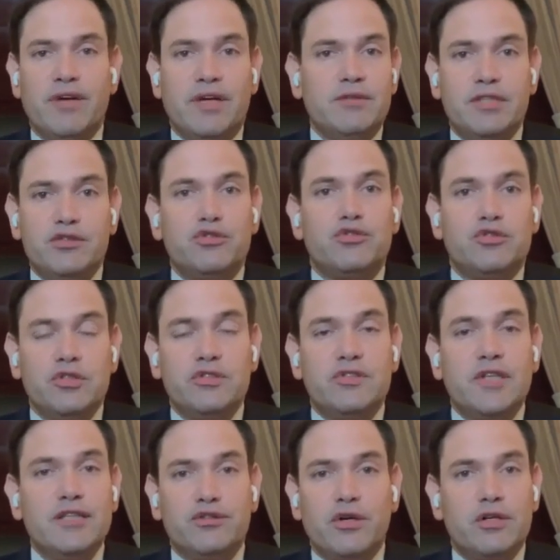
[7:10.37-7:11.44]
These
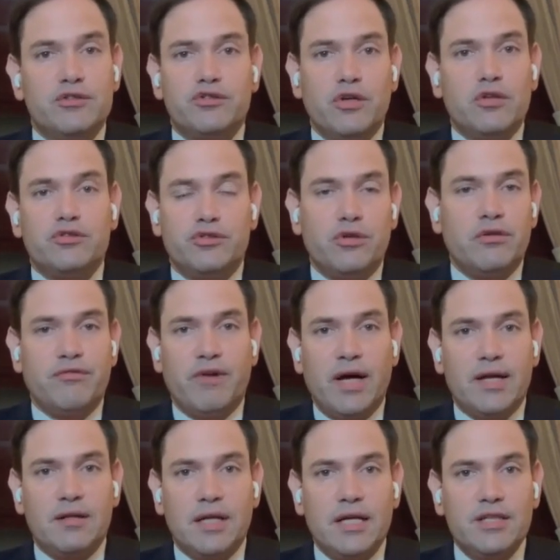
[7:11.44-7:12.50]
states are going to start
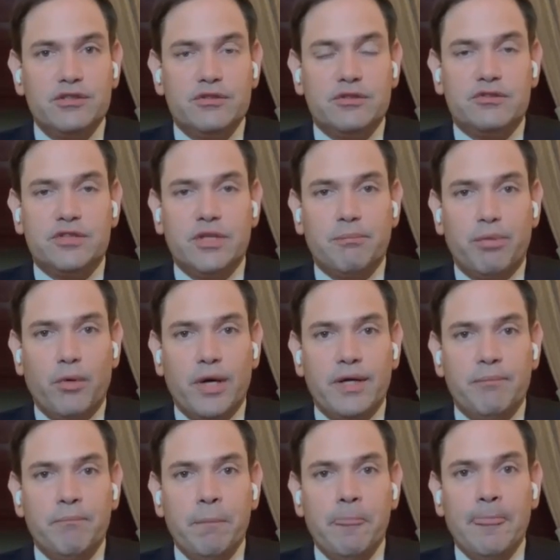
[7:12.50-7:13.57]
certifying elections at some point.